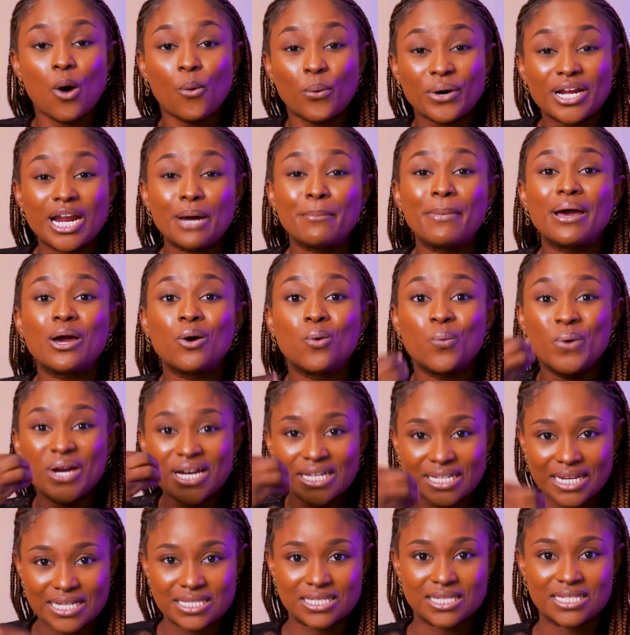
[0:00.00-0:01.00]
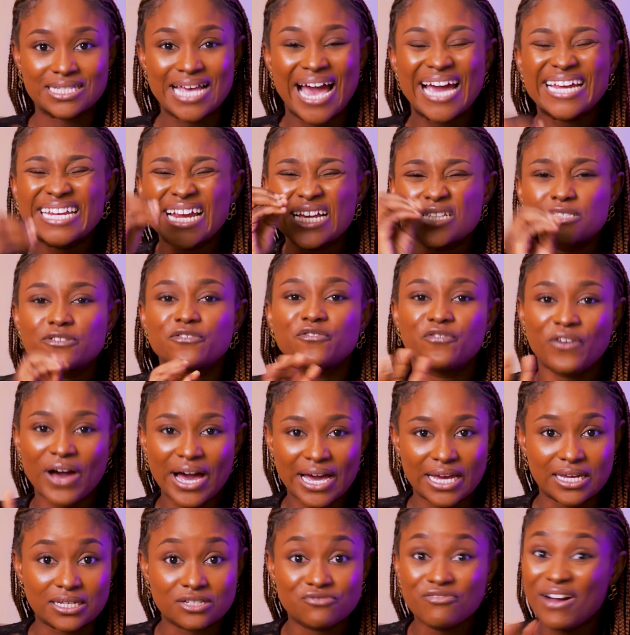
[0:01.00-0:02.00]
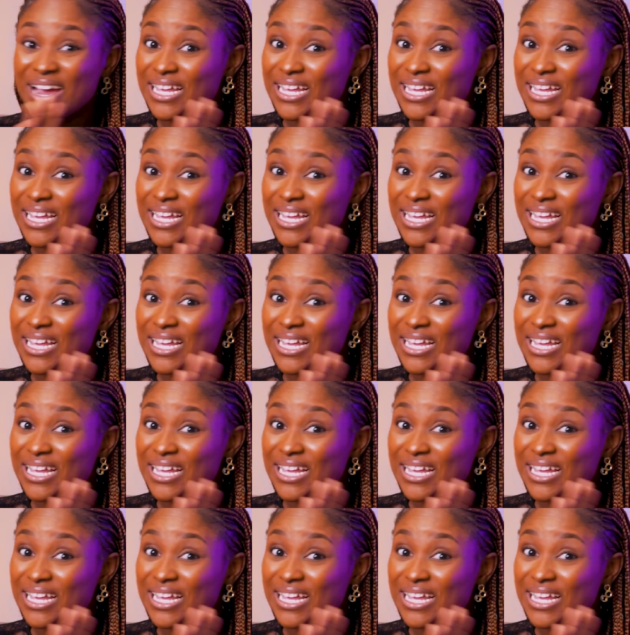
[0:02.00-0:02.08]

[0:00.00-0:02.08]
What are my weaknesses? Identify it.